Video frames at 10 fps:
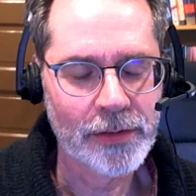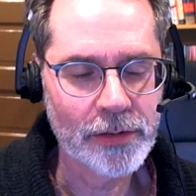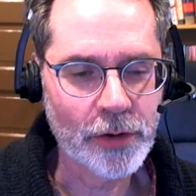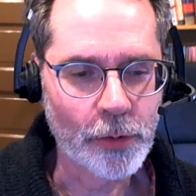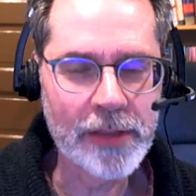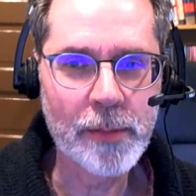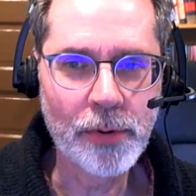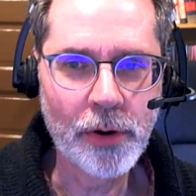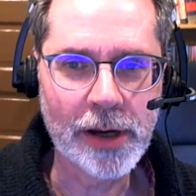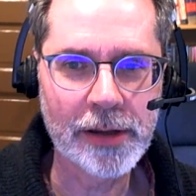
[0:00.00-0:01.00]
So in the
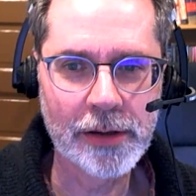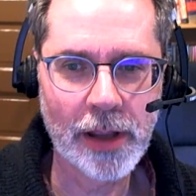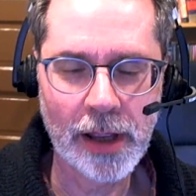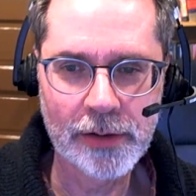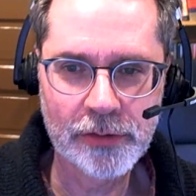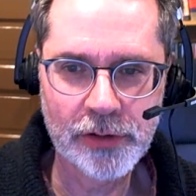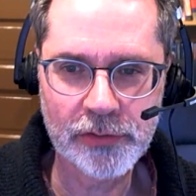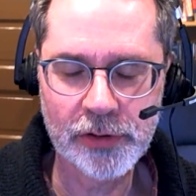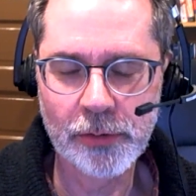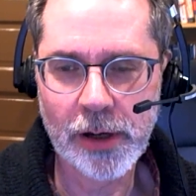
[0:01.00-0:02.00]
book,
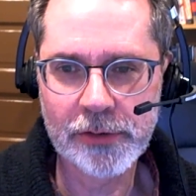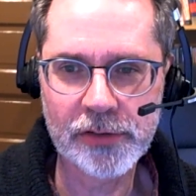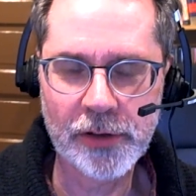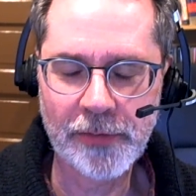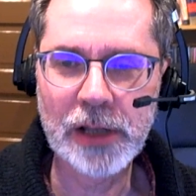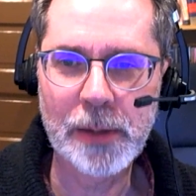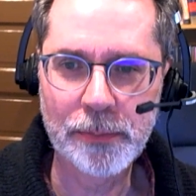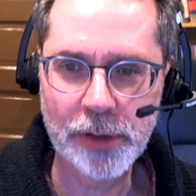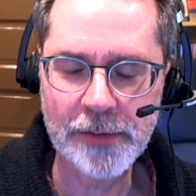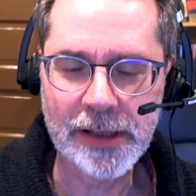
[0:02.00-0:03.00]
just to follow
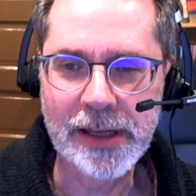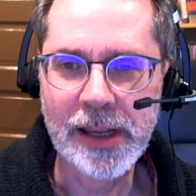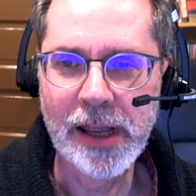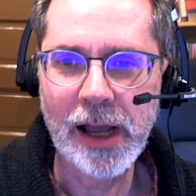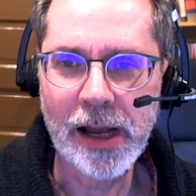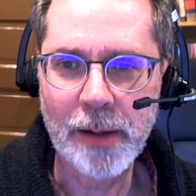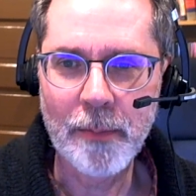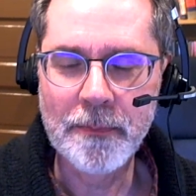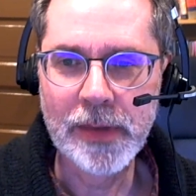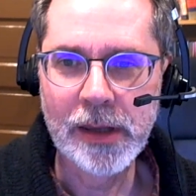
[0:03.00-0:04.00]
up briefly,
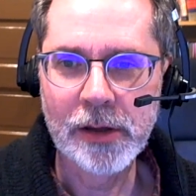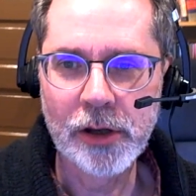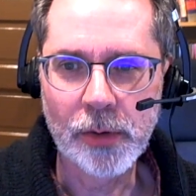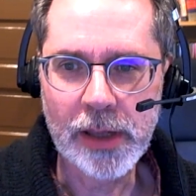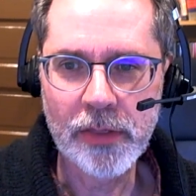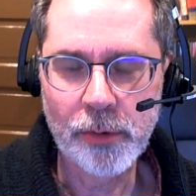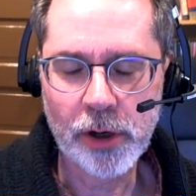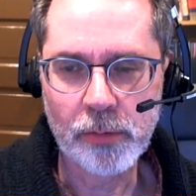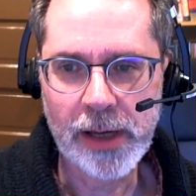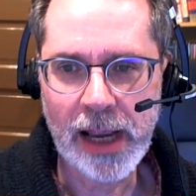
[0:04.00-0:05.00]
in the
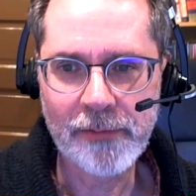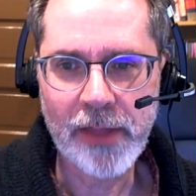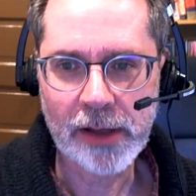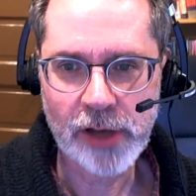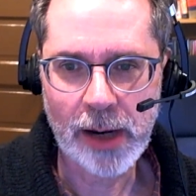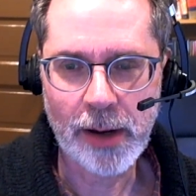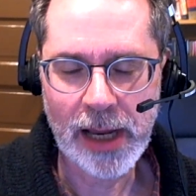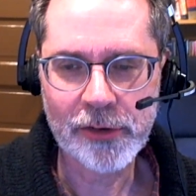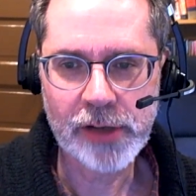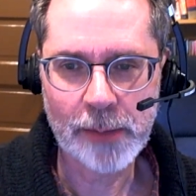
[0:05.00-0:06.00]
book we have I
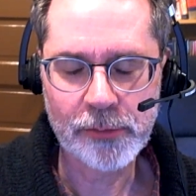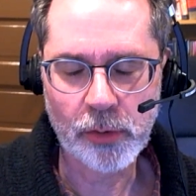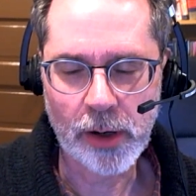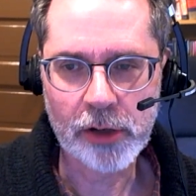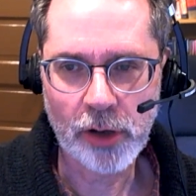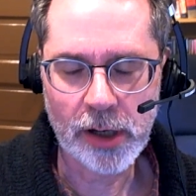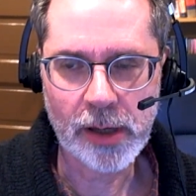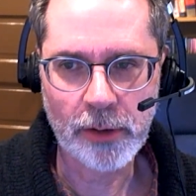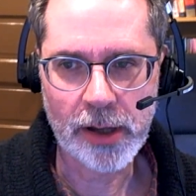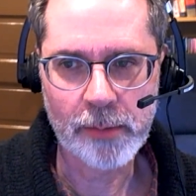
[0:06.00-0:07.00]
have a chapter where I talk
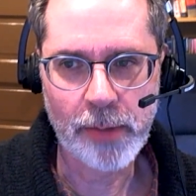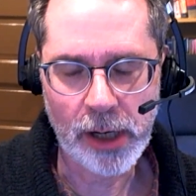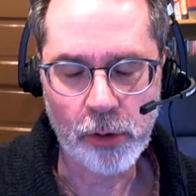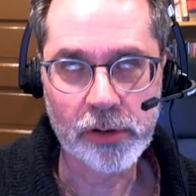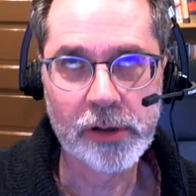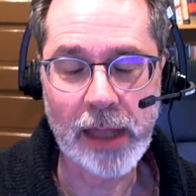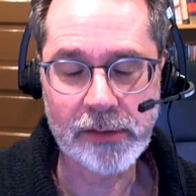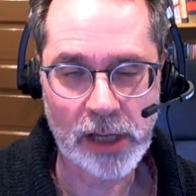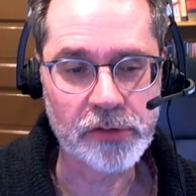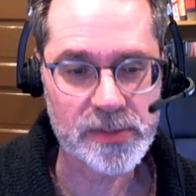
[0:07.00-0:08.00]
a lot about that
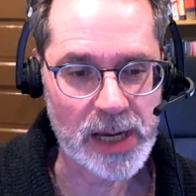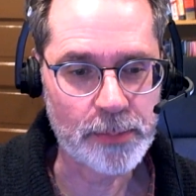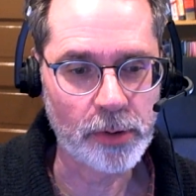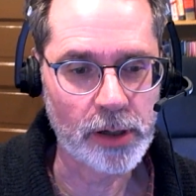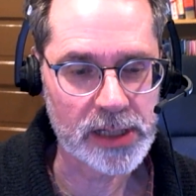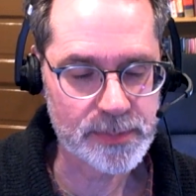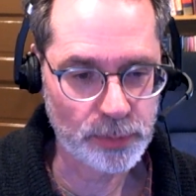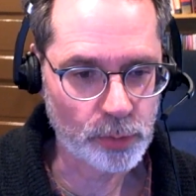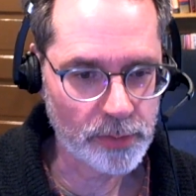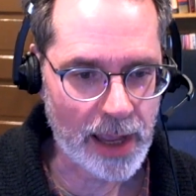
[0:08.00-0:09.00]
Tetris paper and
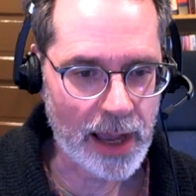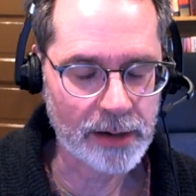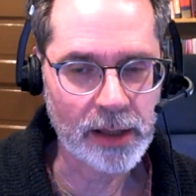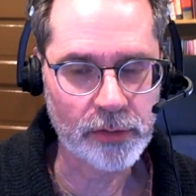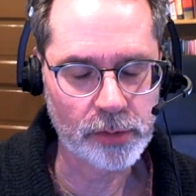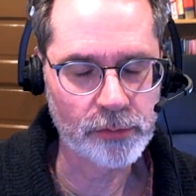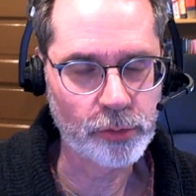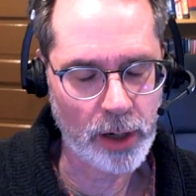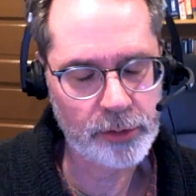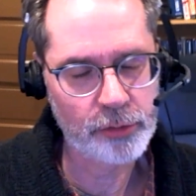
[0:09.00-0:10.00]
explore that, and sort of
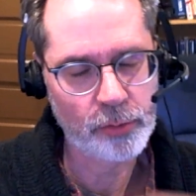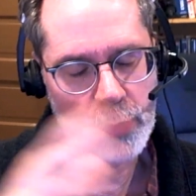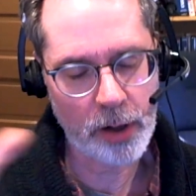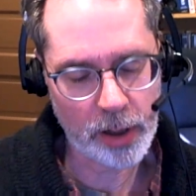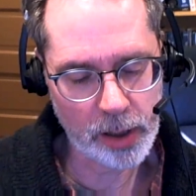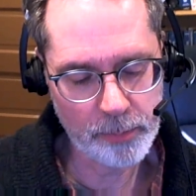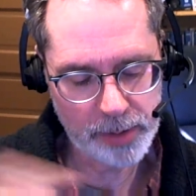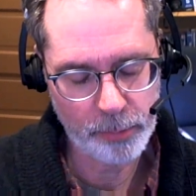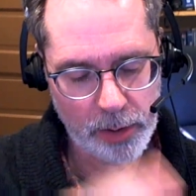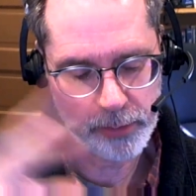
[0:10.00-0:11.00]
trying to draw a
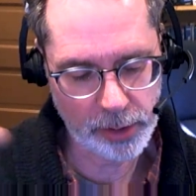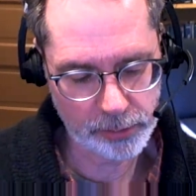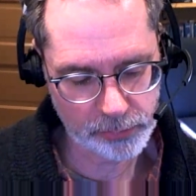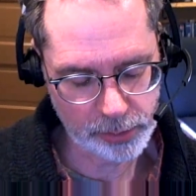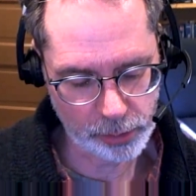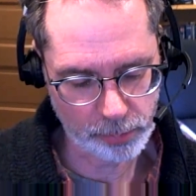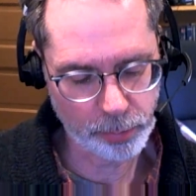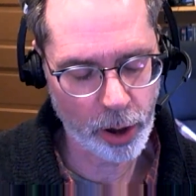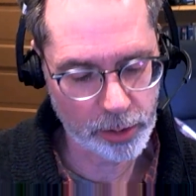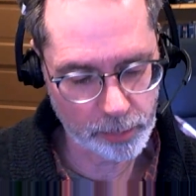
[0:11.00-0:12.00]
bit more of an
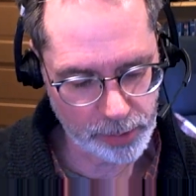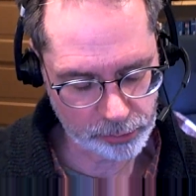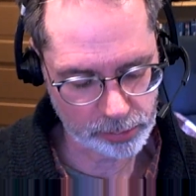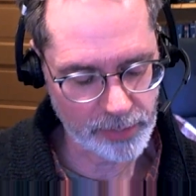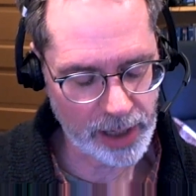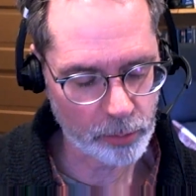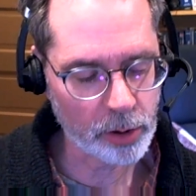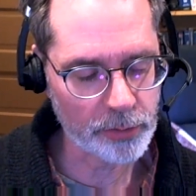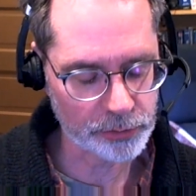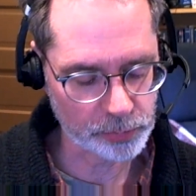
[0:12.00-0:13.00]
broader picture of how
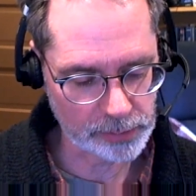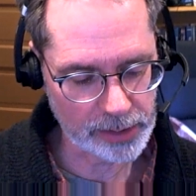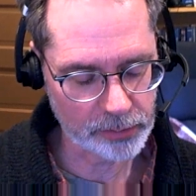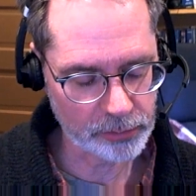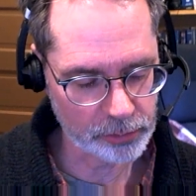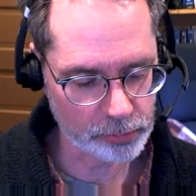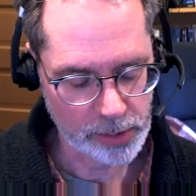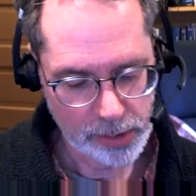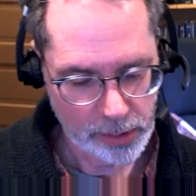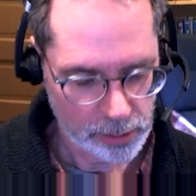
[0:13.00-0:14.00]
all this relates to
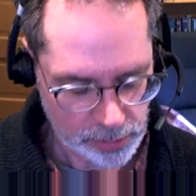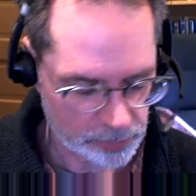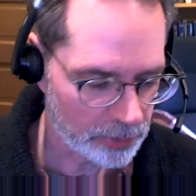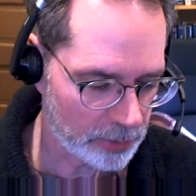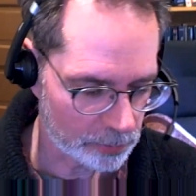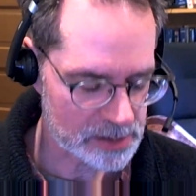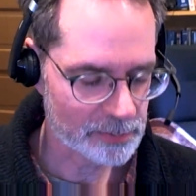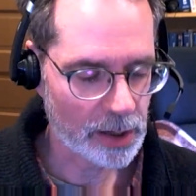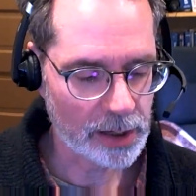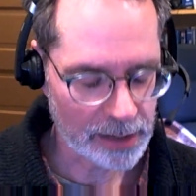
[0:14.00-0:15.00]
different theories
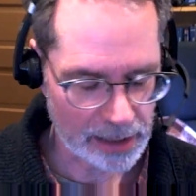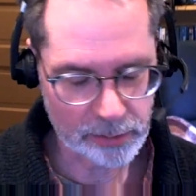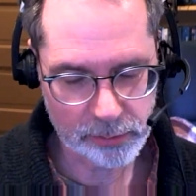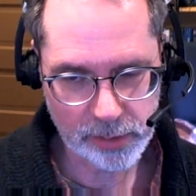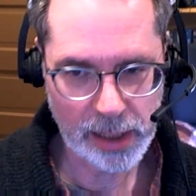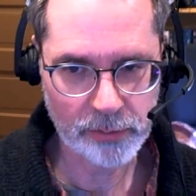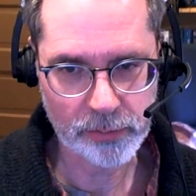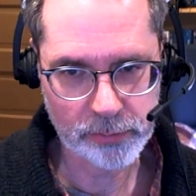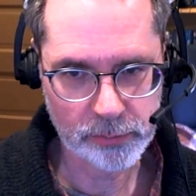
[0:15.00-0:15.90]
of mind and